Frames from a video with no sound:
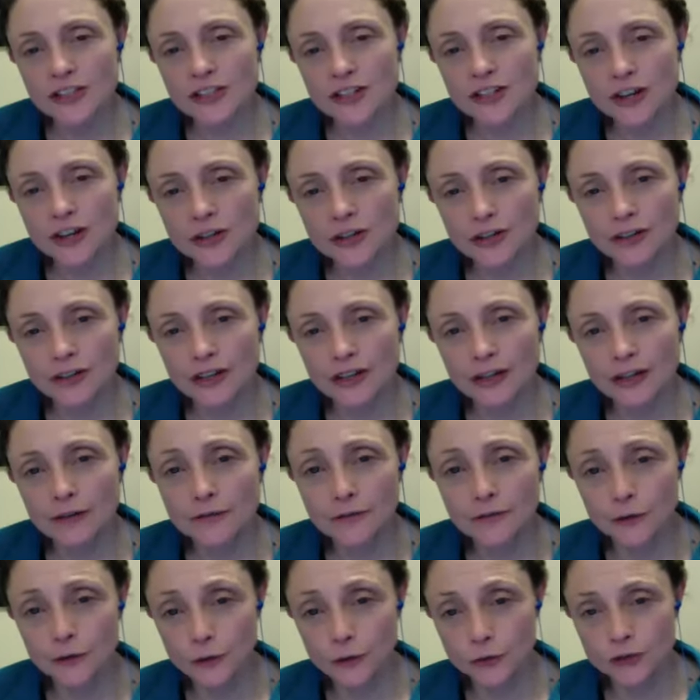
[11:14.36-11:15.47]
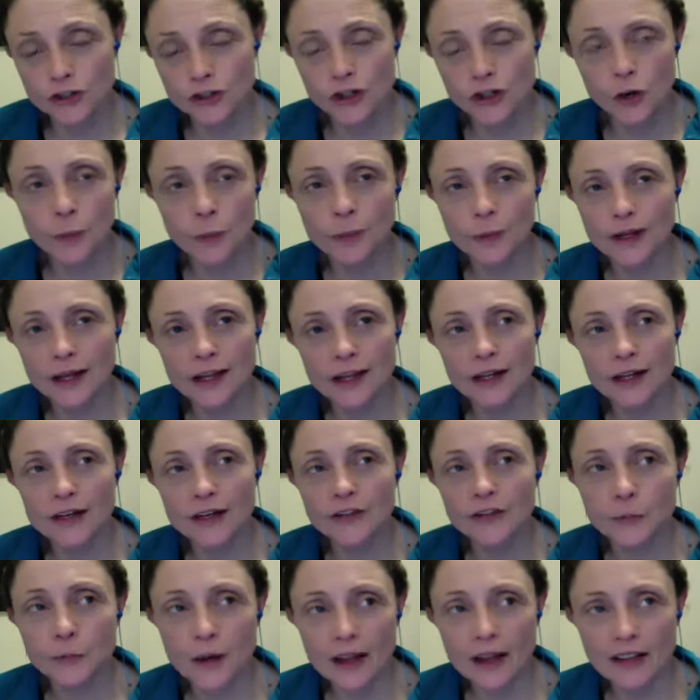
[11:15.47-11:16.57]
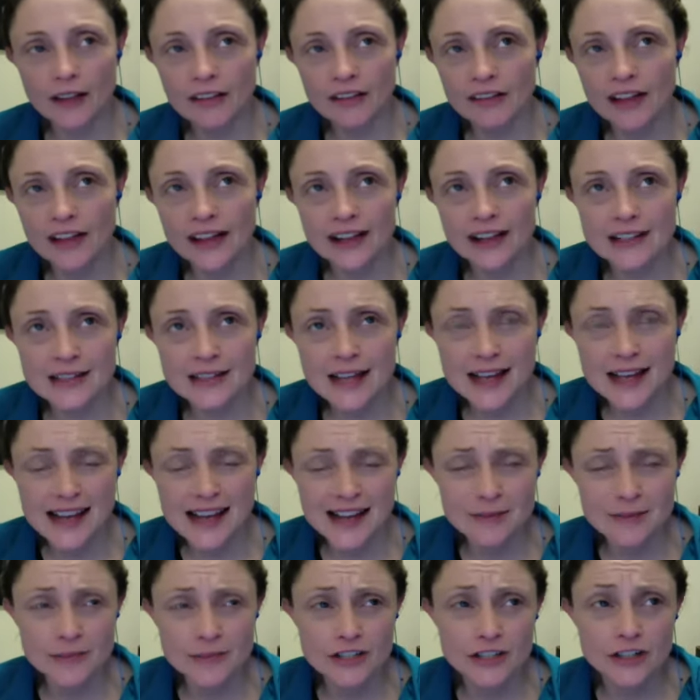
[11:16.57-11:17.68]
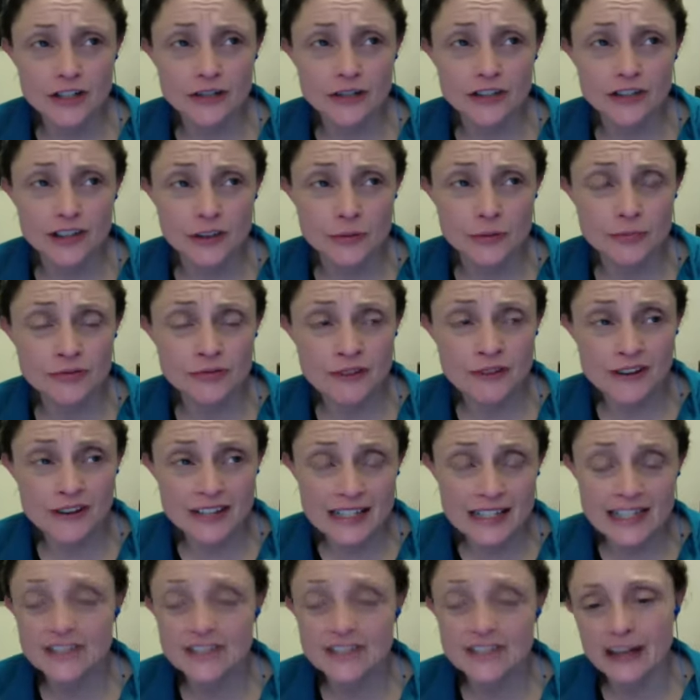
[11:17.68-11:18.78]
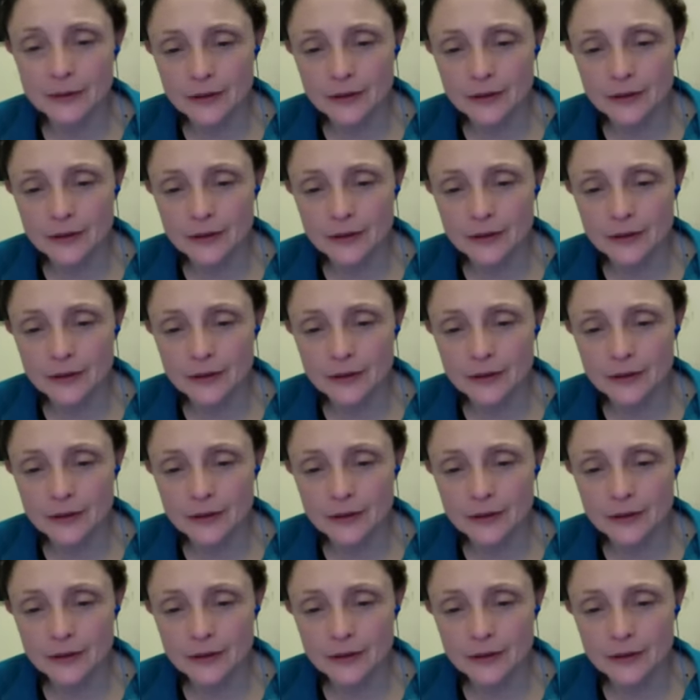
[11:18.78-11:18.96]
don't you think food shopping as well has absolutely the price of our